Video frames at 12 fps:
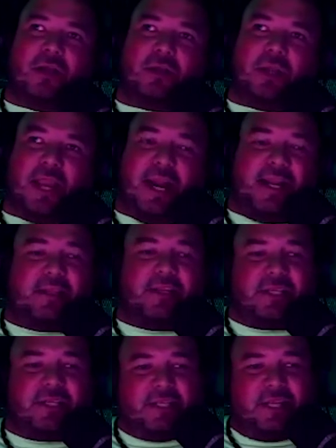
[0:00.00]
getting into
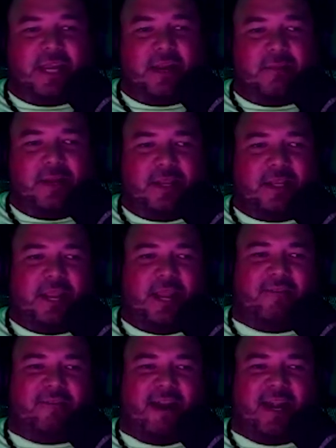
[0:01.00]
the sustainability
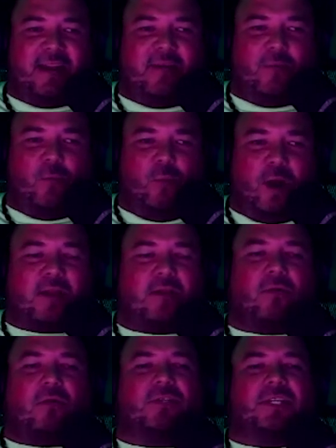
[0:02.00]
and finding what
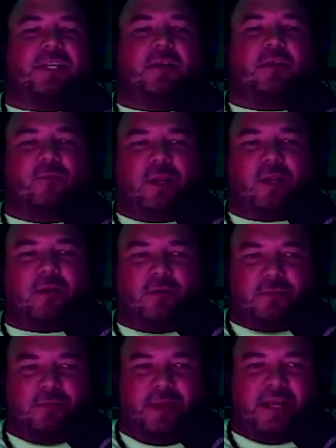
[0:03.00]
grows here, what
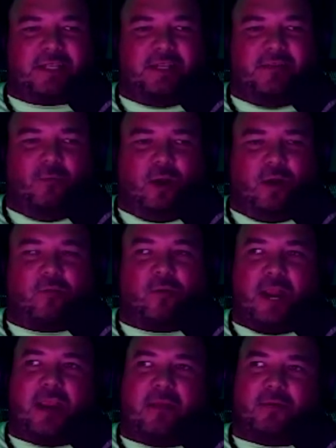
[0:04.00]
grows best, and what
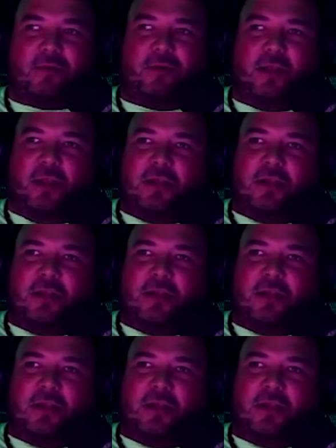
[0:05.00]
we're able